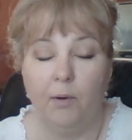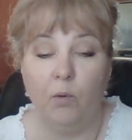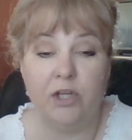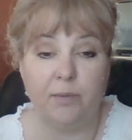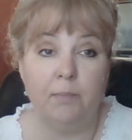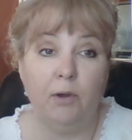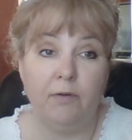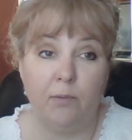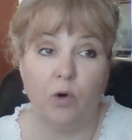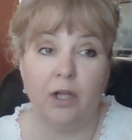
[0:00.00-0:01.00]
we should be
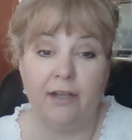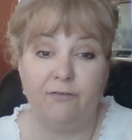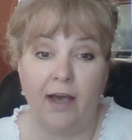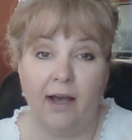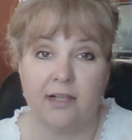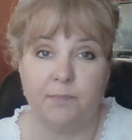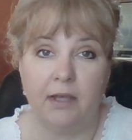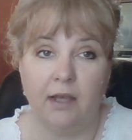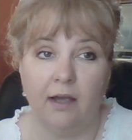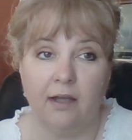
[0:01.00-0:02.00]
moving really fast,
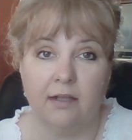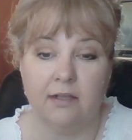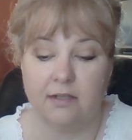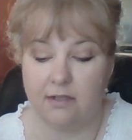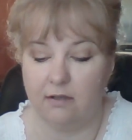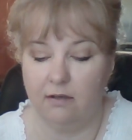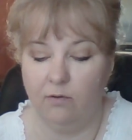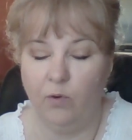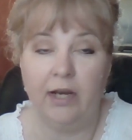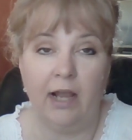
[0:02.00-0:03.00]
because
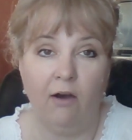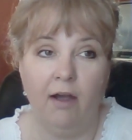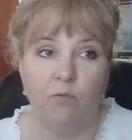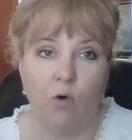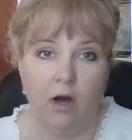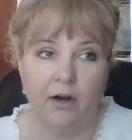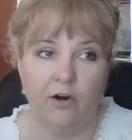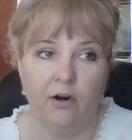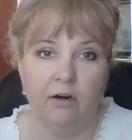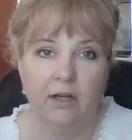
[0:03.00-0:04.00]
we now have
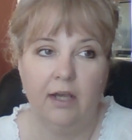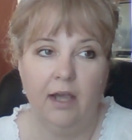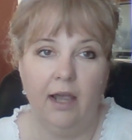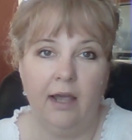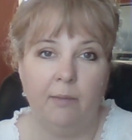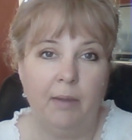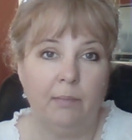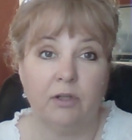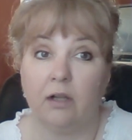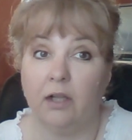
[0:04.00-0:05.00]
water, and I'm
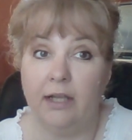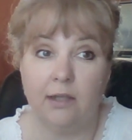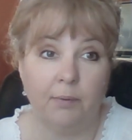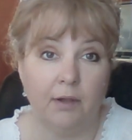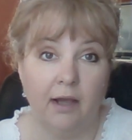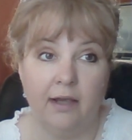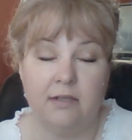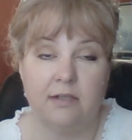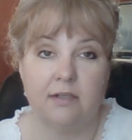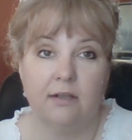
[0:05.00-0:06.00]
able to clean the
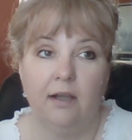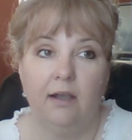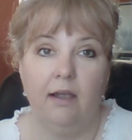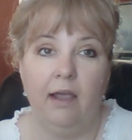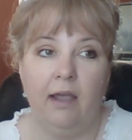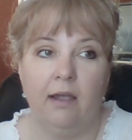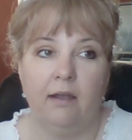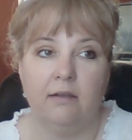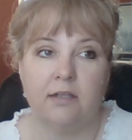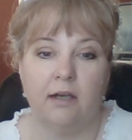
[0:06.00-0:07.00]
place.
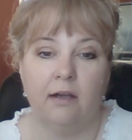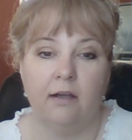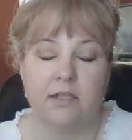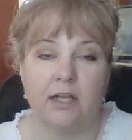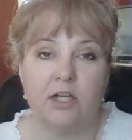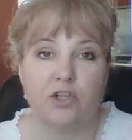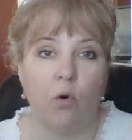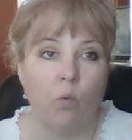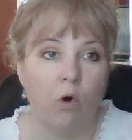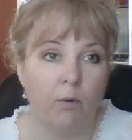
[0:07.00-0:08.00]
And it's going to
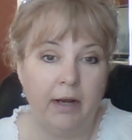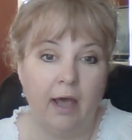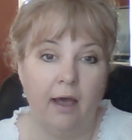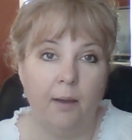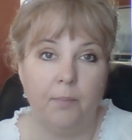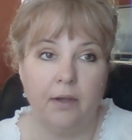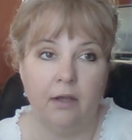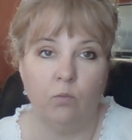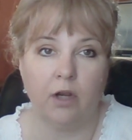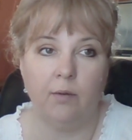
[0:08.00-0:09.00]
start warming up,
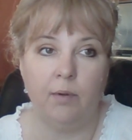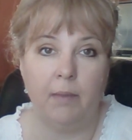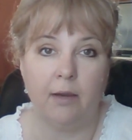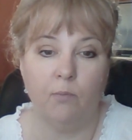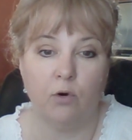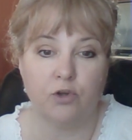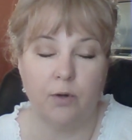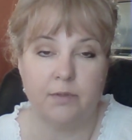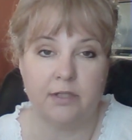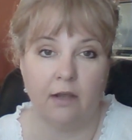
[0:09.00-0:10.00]
and we're going to be making more
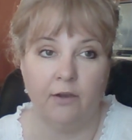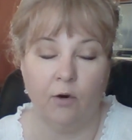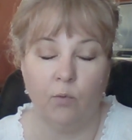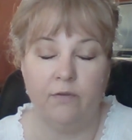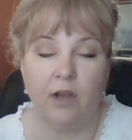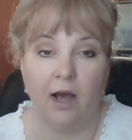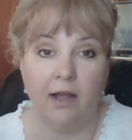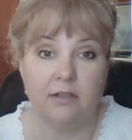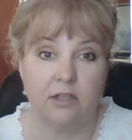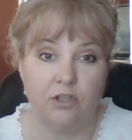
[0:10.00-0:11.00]
trips down there. We've
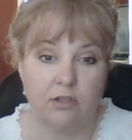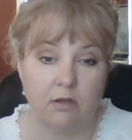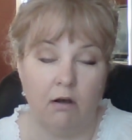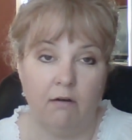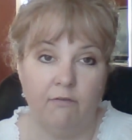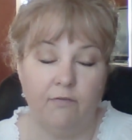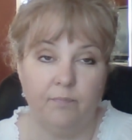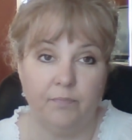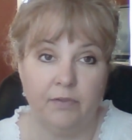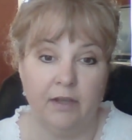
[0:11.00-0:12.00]
got to solve
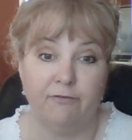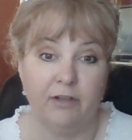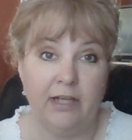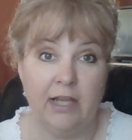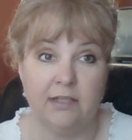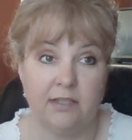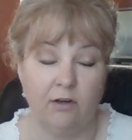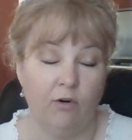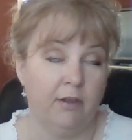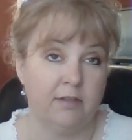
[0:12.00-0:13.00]
the flea
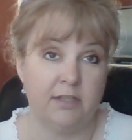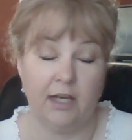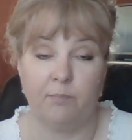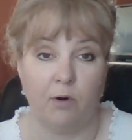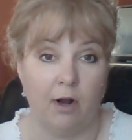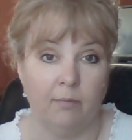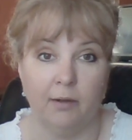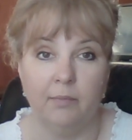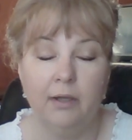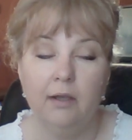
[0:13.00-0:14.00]
or the tick
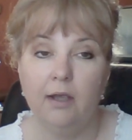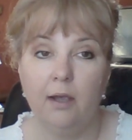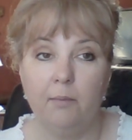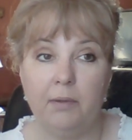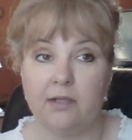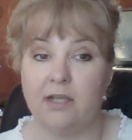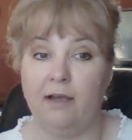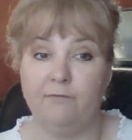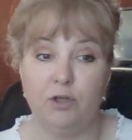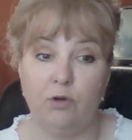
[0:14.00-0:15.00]
problem, because I
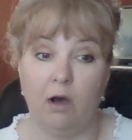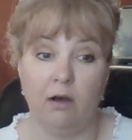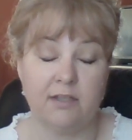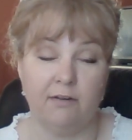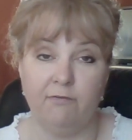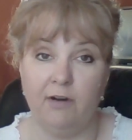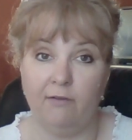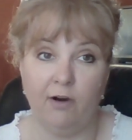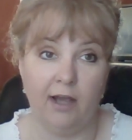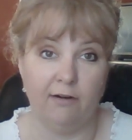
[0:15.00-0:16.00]
have 2 dogs that have
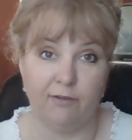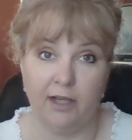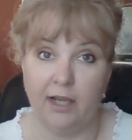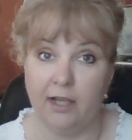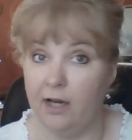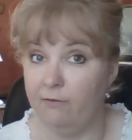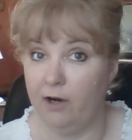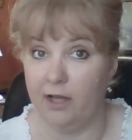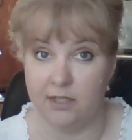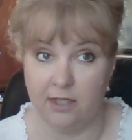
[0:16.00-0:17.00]
never had a flea and never
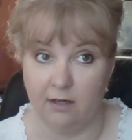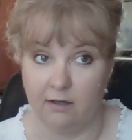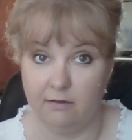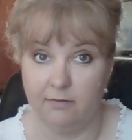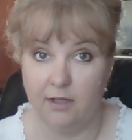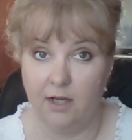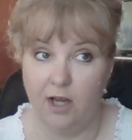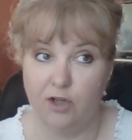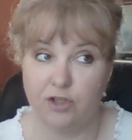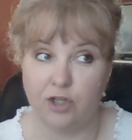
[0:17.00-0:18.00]
had a tick.
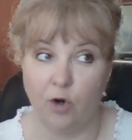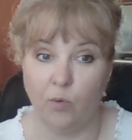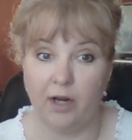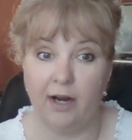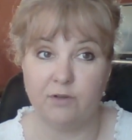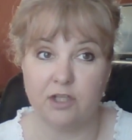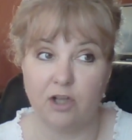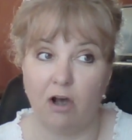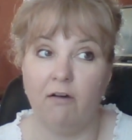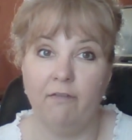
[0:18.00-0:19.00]
So we're going to have to
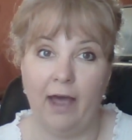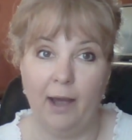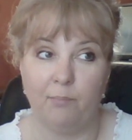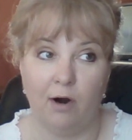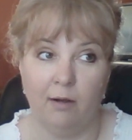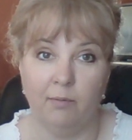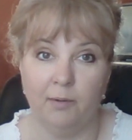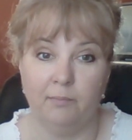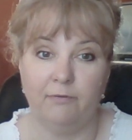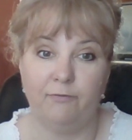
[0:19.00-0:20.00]
solve that
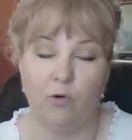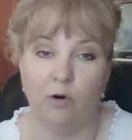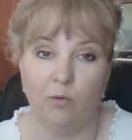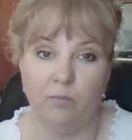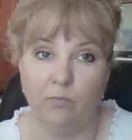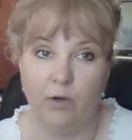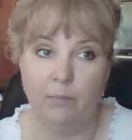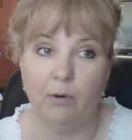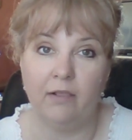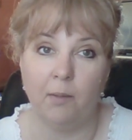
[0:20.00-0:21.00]
problem before we
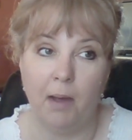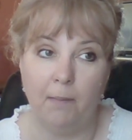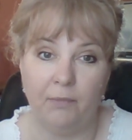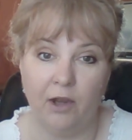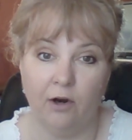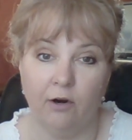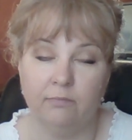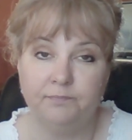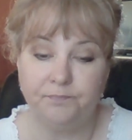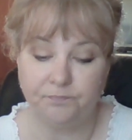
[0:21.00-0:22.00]
bring them up there.